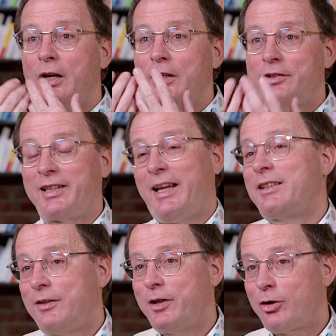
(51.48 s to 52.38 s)

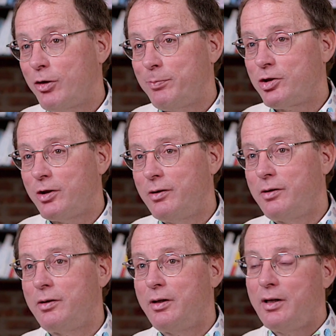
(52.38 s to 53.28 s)
Selective encryption
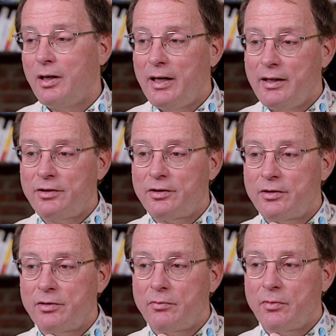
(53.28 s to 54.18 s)

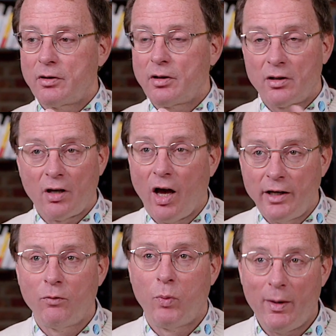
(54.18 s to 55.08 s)
is kind
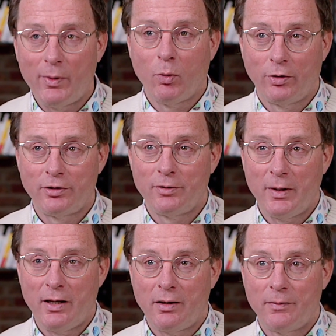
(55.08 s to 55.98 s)
of where we want to
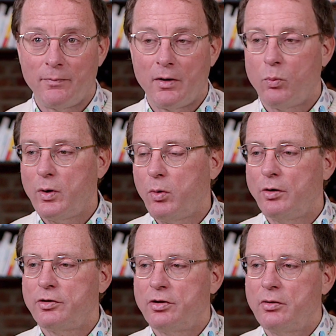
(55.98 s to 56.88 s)
be. We want
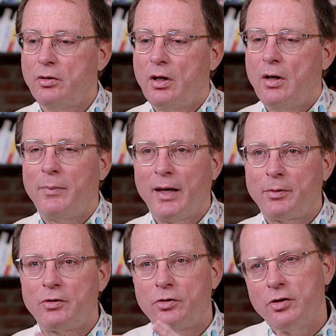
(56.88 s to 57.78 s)
to be able
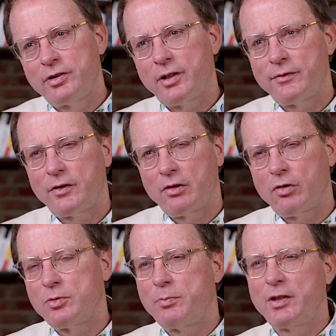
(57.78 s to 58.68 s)
to do selective
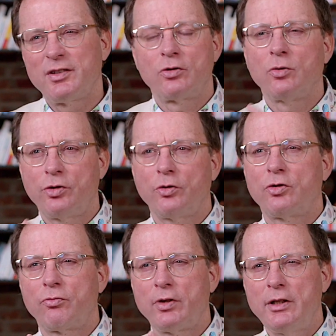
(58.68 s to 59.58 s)
encryption because there's all sorts
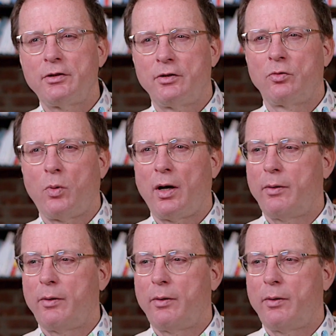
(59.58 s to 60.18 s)
of reasons why.